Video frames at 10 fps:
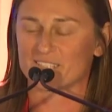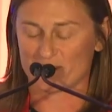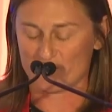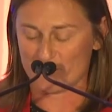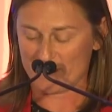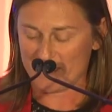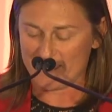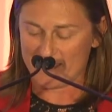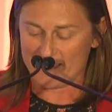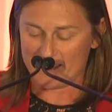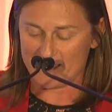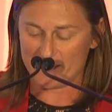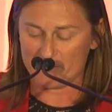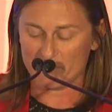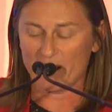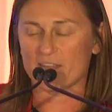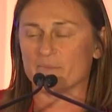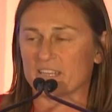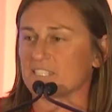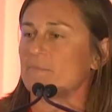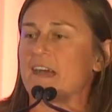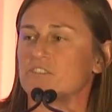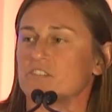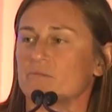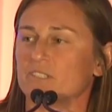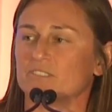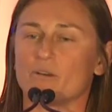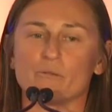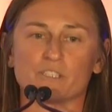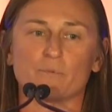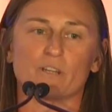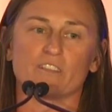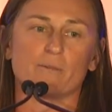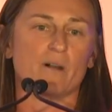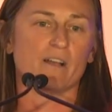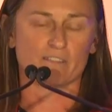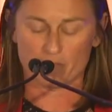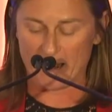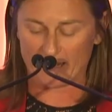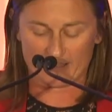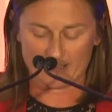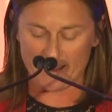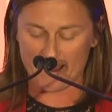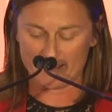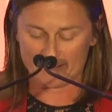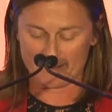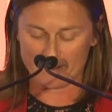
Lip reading: So my biggest passion was always putting the ball in the back of the net.